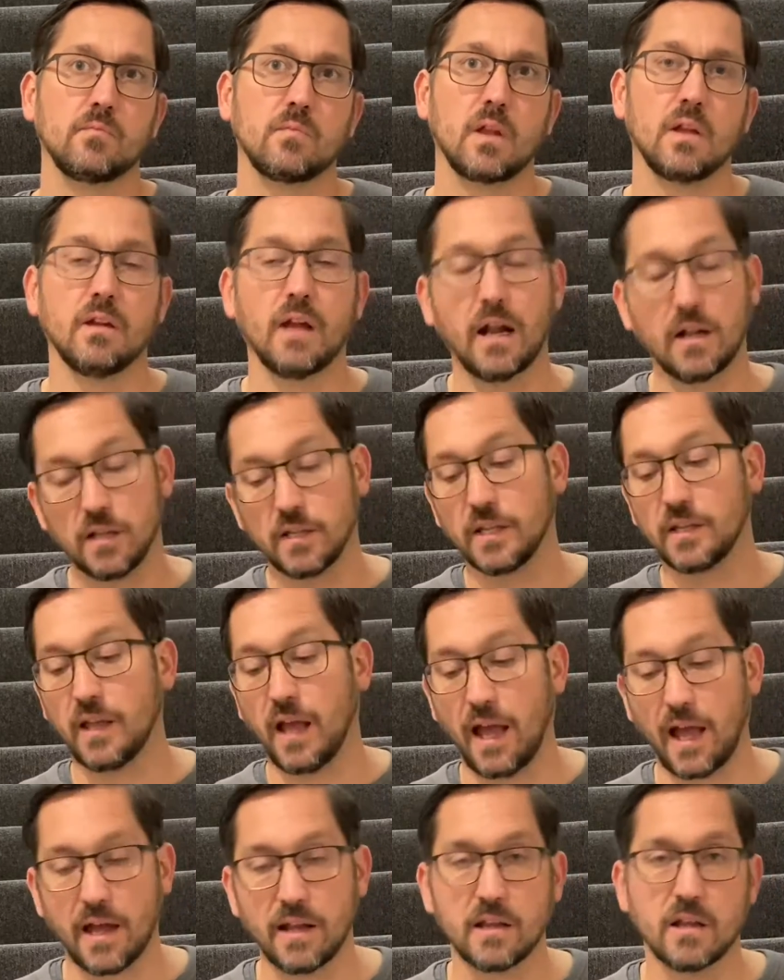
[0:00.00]
Not only
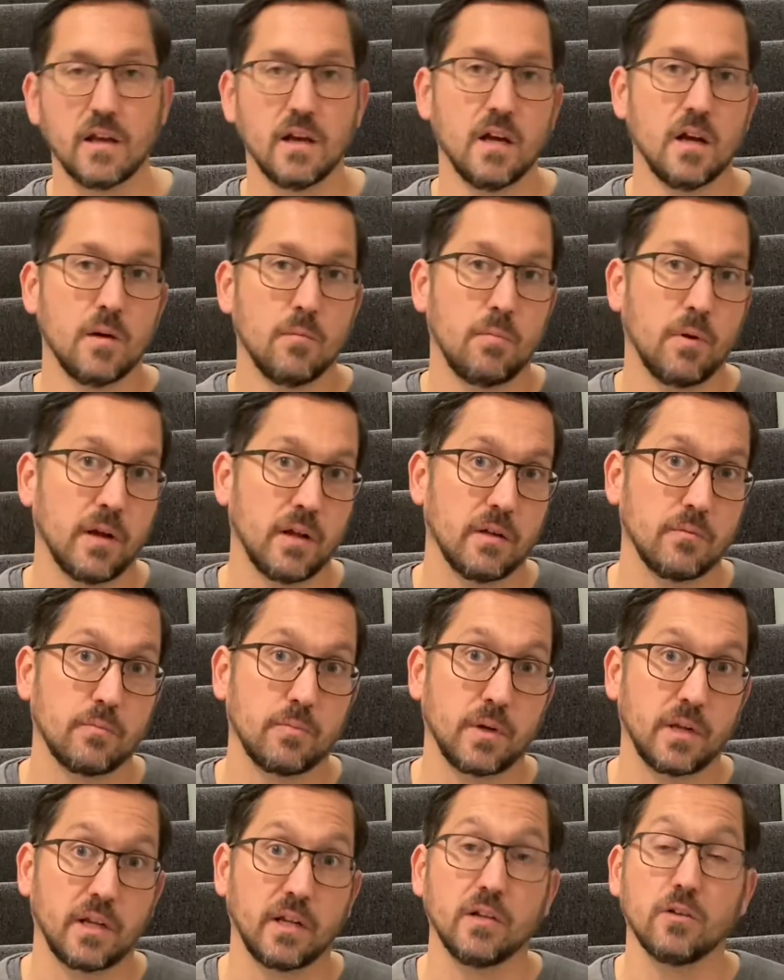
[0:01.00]
that,
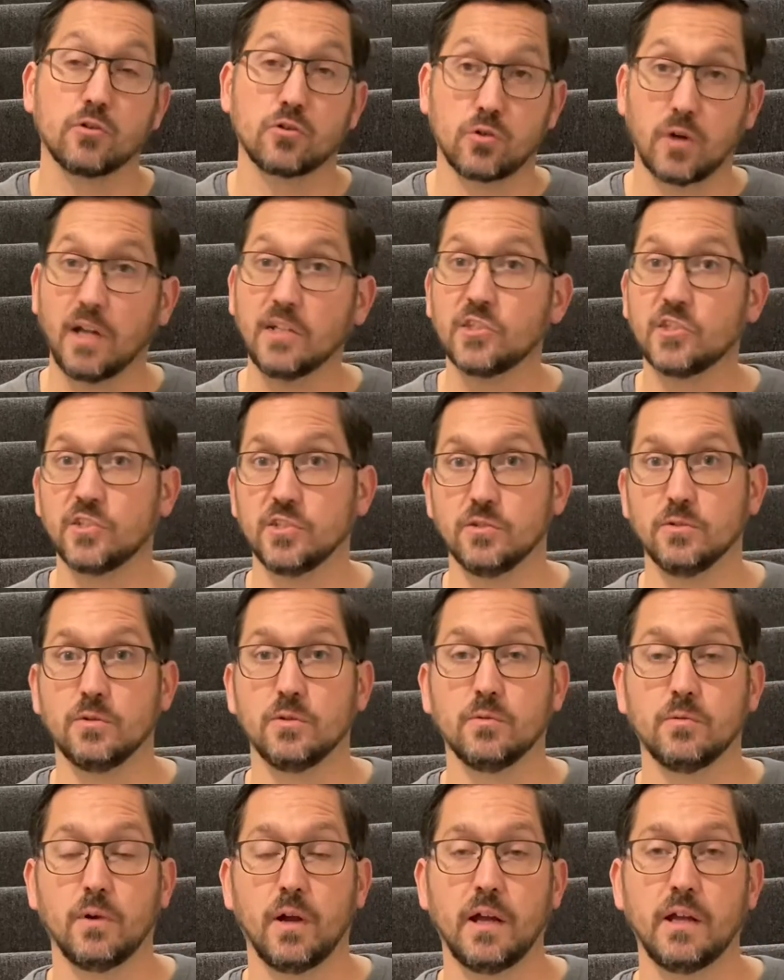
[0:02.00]
but it'll crush you,
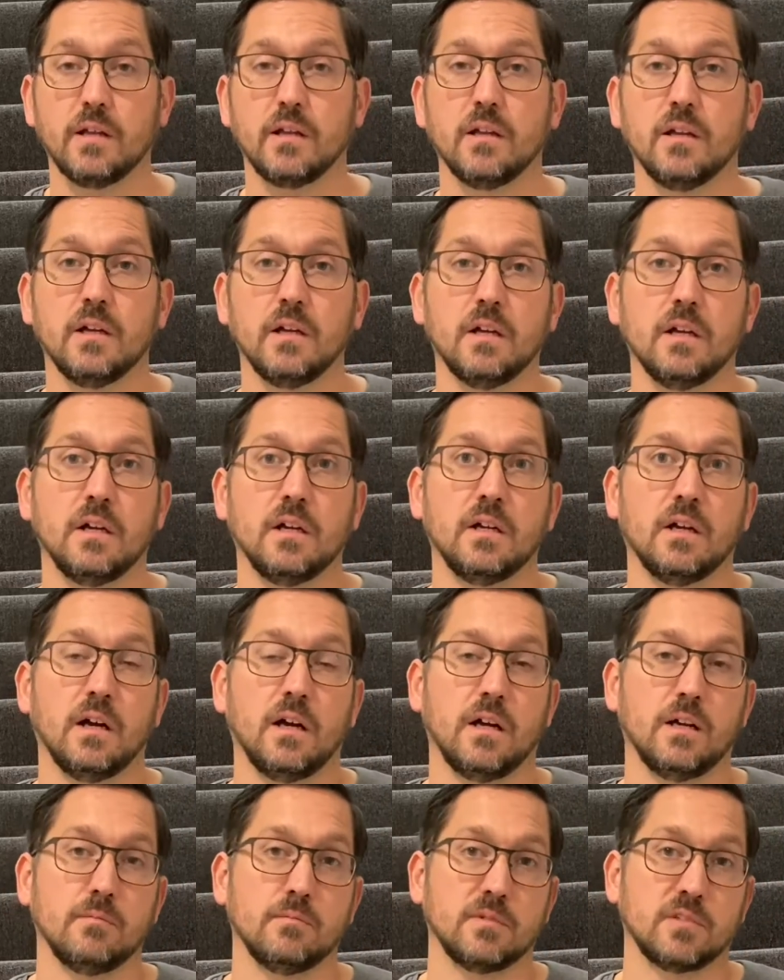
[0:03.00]
right?
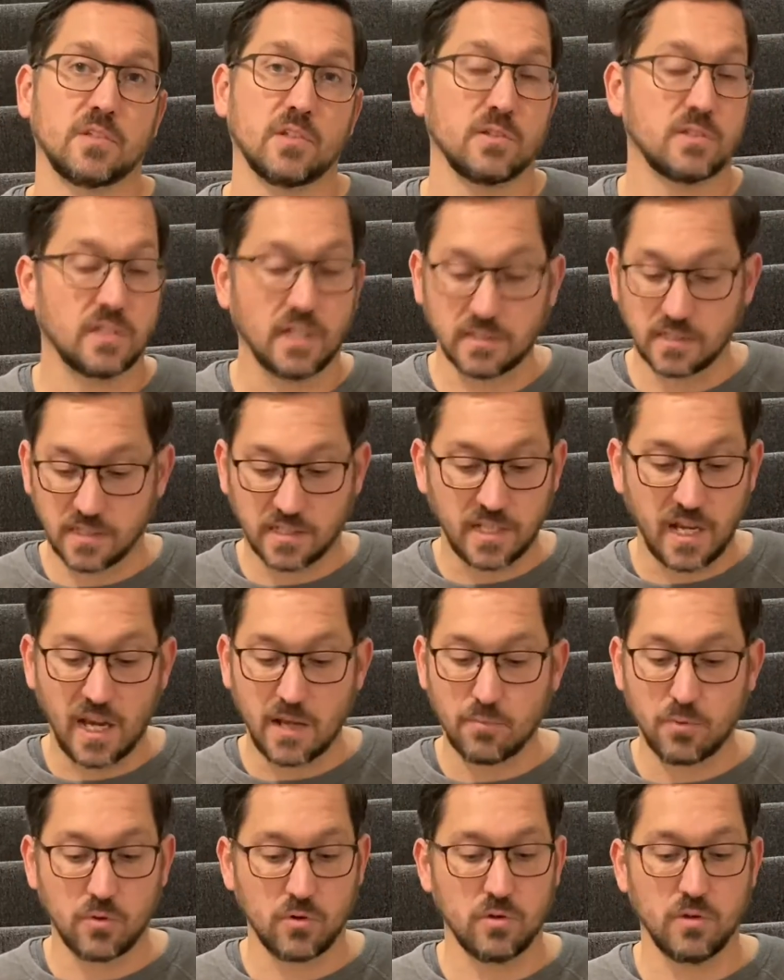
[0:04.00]
So it's
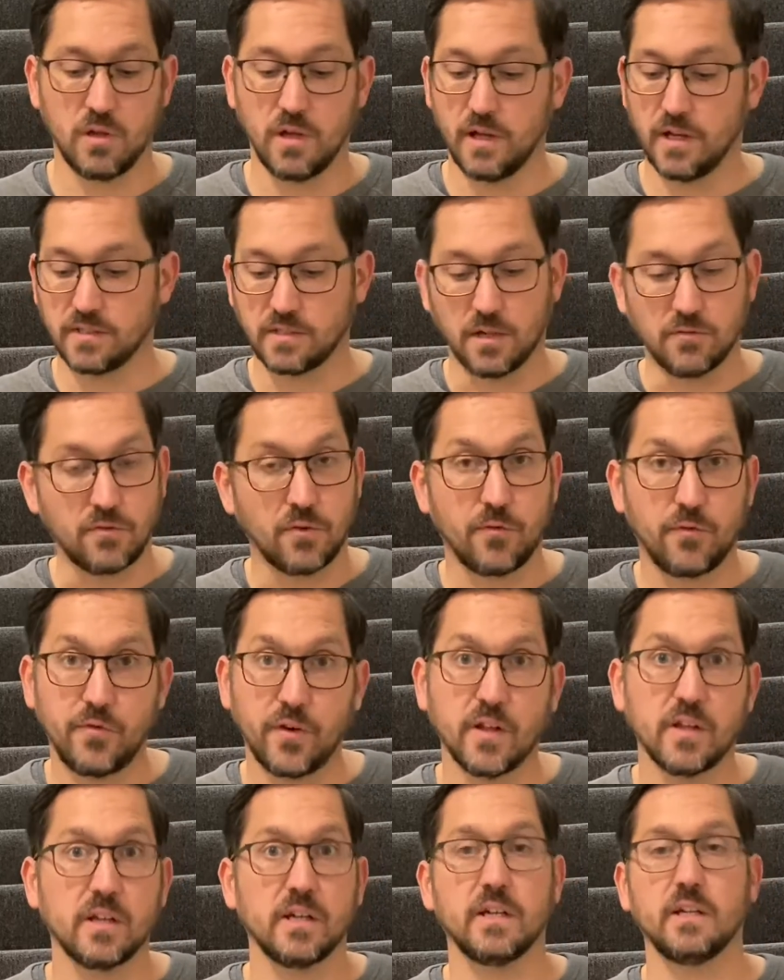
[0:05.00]
unstable, it's
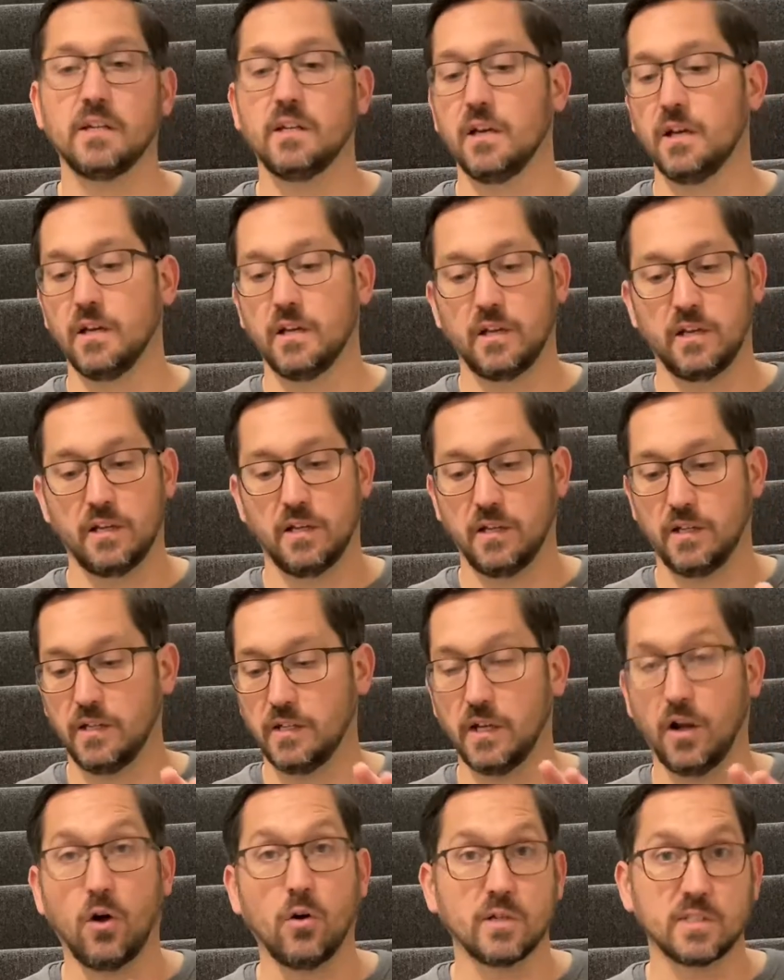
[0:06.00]
unfulfilling,
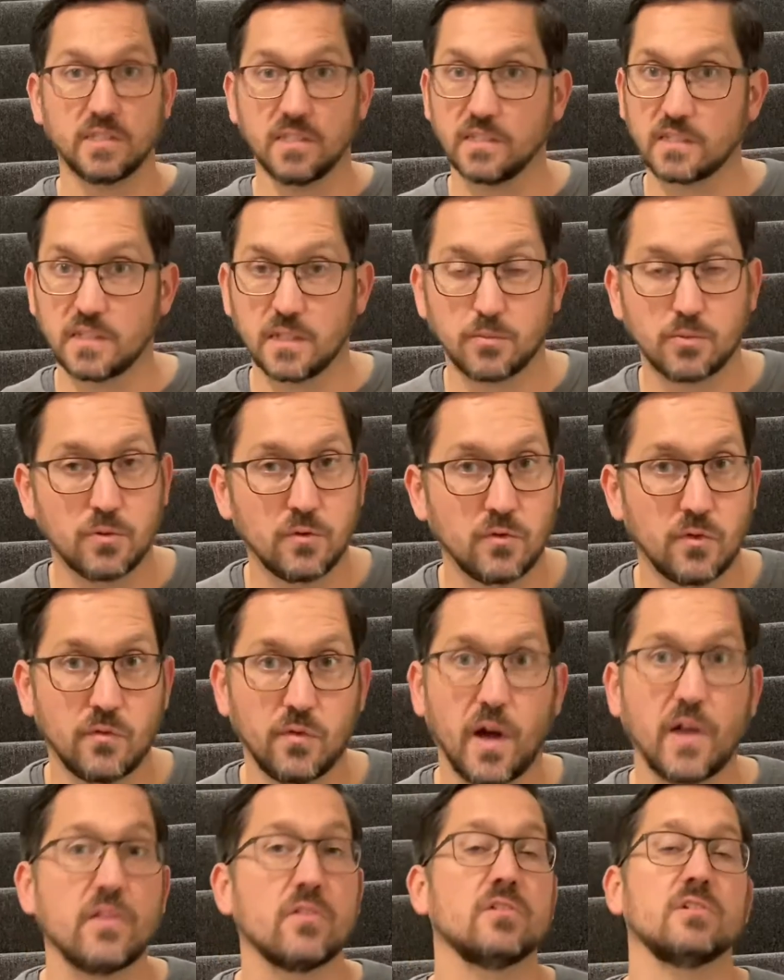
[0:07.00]
it always needs the approval of
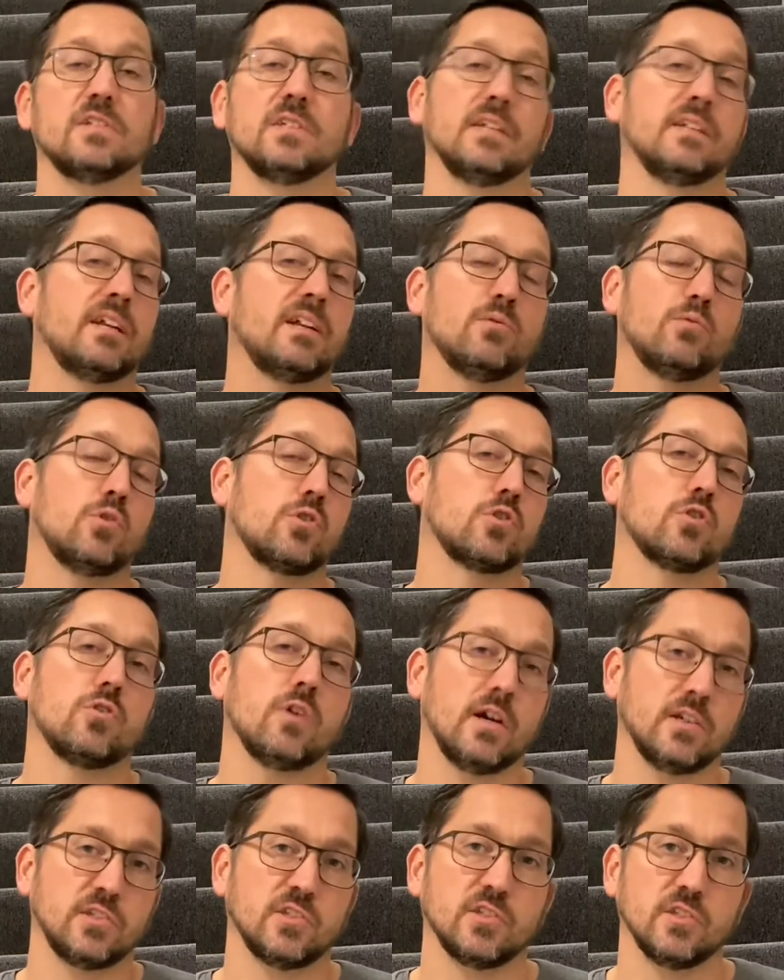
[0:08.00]
others, and then it will
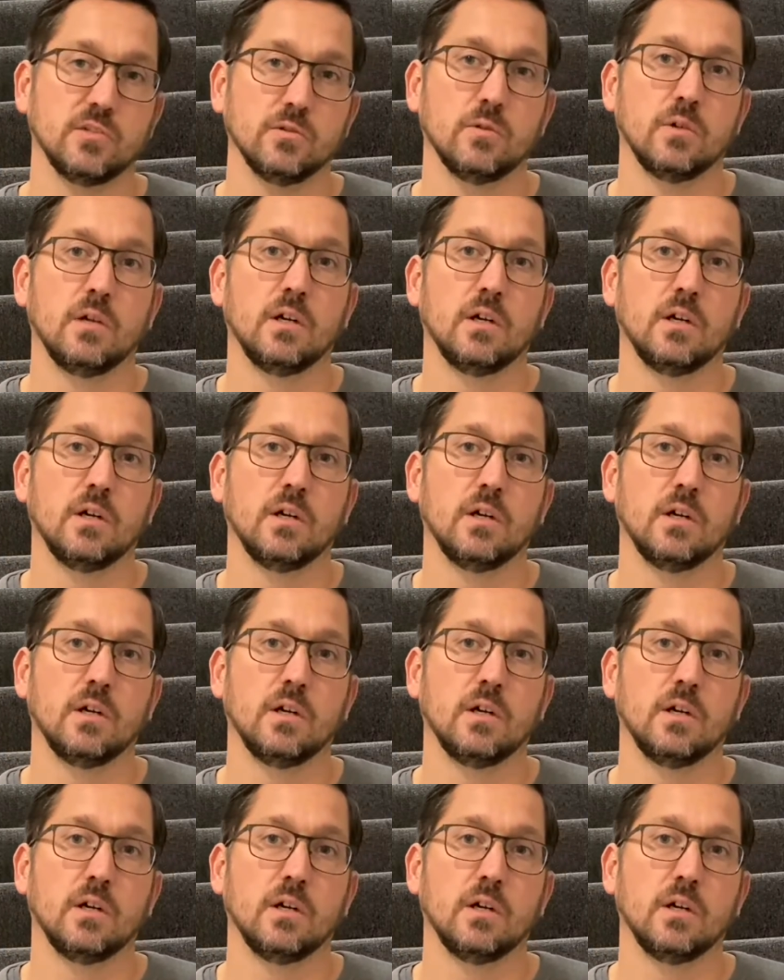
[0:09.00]
crush you.